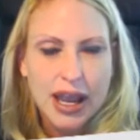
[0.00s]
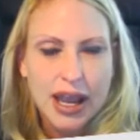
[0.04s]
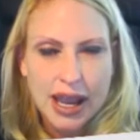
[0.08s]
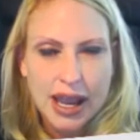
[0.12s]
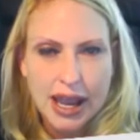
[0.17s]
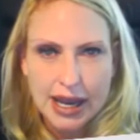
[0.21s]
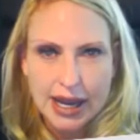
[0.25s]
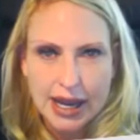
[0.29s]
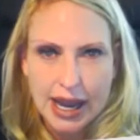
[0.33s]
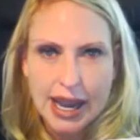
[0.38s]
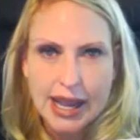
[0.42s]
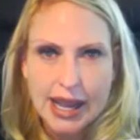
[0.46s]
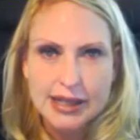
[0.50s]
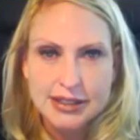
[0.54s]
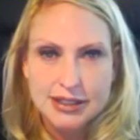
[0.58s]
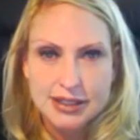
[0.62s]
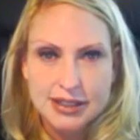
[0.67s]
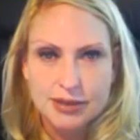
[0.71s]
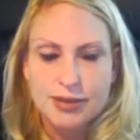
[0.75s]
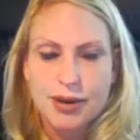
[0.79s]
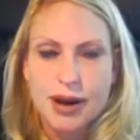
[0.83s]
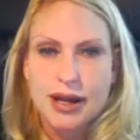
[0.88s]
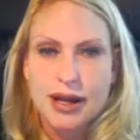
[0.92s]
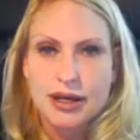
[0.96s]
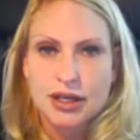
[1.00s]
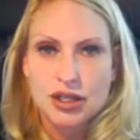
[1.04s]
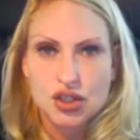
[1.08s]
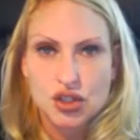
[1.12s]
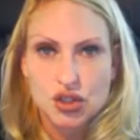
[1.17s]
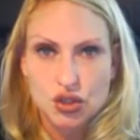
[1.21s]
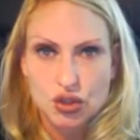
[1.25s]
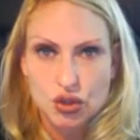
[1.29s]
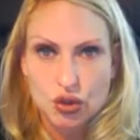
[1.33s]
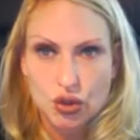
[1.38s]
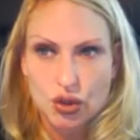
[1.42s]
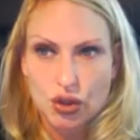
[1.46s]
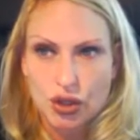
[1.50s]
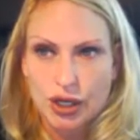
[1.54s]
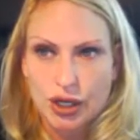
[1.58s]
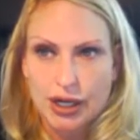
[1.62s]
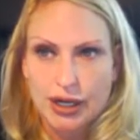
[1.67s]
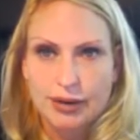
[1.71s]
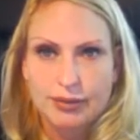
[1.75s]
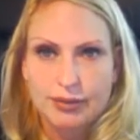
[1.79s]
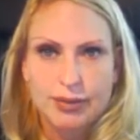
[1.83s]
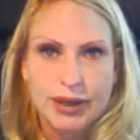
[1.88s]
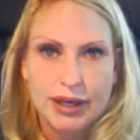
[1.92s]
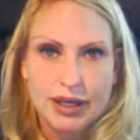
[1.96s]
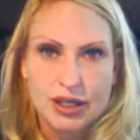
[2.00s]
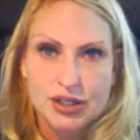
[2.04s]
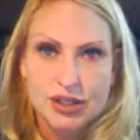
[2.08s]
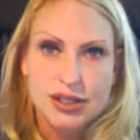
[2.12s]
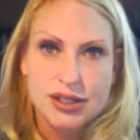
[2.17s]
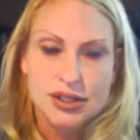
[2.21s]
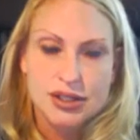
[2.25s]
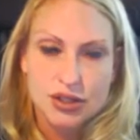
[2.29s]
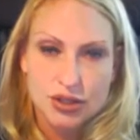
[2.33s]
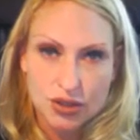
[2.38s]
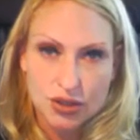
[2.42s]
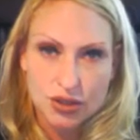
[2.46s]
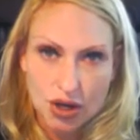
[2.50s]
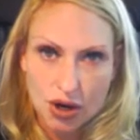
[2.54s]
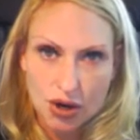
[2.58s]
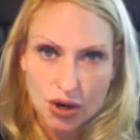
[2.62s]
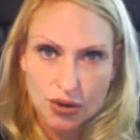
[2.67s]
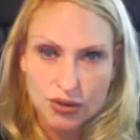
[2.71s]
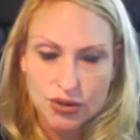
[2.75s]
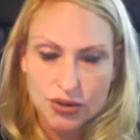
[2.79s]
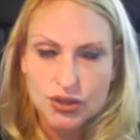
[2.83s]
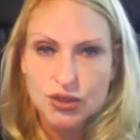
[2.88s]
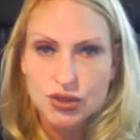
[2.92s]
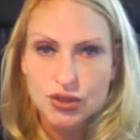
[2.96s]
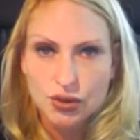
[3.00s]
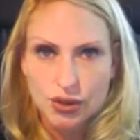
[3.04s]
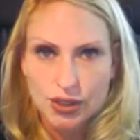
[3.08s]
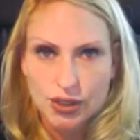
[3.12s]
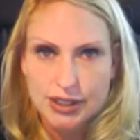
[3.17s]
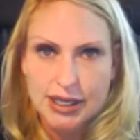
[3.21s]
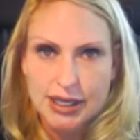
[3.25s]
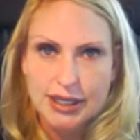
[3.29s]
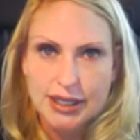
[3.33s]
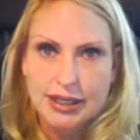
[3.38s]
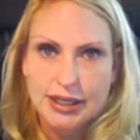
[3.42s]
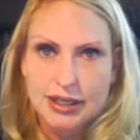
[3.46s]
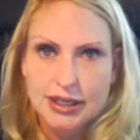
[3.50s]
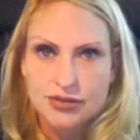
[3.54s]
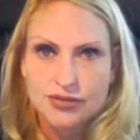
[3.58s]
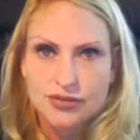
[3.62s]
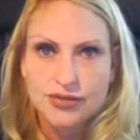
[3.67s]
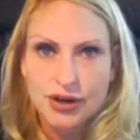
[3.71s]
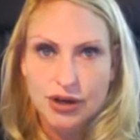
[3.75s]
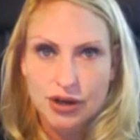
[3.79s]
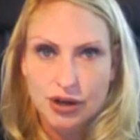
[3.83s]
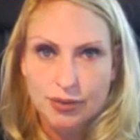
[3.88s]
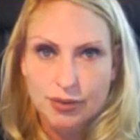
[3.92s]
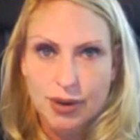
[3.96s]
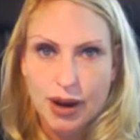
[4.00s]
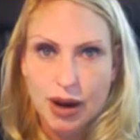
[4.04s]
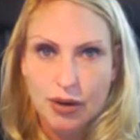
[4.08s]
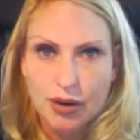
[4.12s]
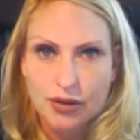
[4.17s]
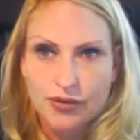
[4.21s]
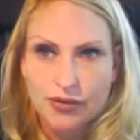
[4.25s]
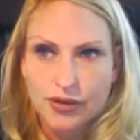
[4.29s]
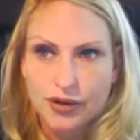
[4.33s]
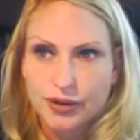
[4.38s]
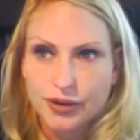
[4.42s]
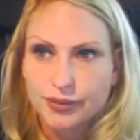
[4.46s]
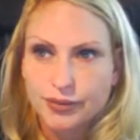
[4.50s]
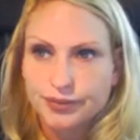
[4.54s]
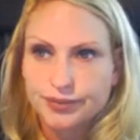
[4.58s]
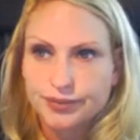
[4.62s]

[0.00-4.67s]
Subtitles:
enhanced upon a story, because as you know, storytelling is very powerful.